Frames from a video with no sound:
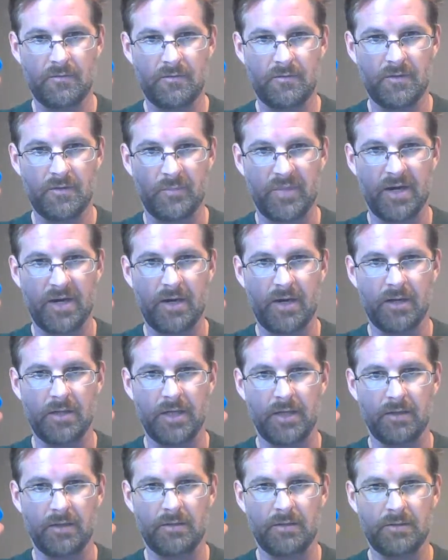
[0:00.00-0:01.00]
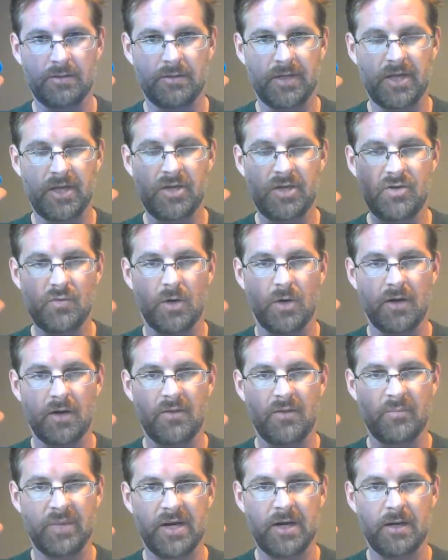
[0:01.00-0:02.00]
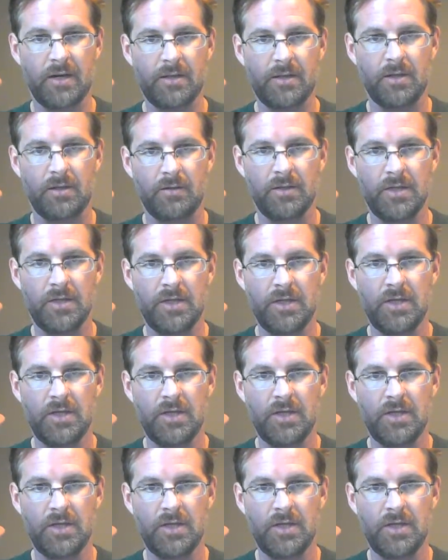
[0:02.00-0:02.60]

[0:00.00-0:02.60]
the parallel. Okay, you are the parallel.